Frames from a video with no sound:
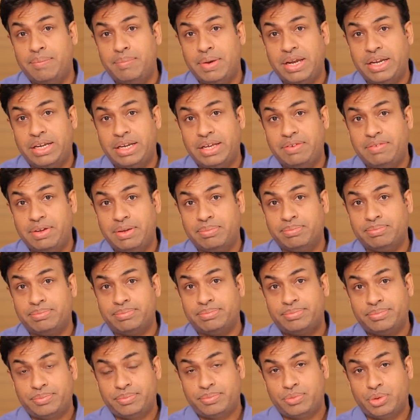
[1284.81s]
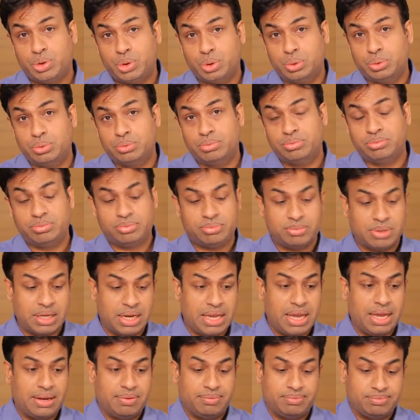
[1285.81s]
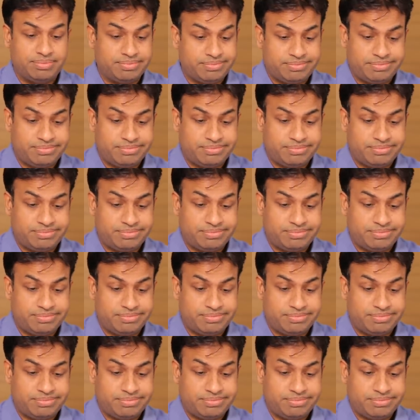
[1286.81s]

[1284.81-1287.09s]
Mi TV. So again,